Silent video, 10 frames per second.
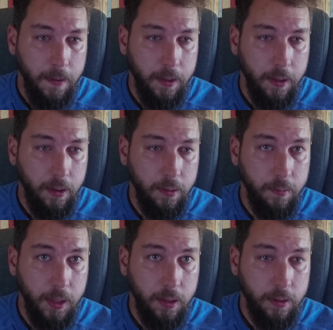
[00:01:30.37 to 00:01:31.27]
here
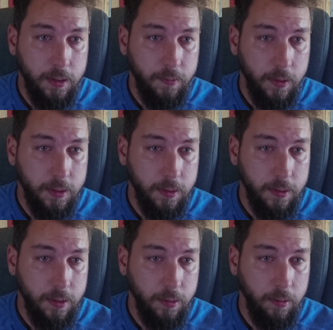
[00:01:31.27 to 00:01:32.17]
because it wasn't
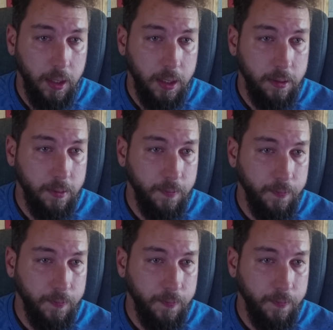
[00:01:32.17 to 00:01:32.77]
so great.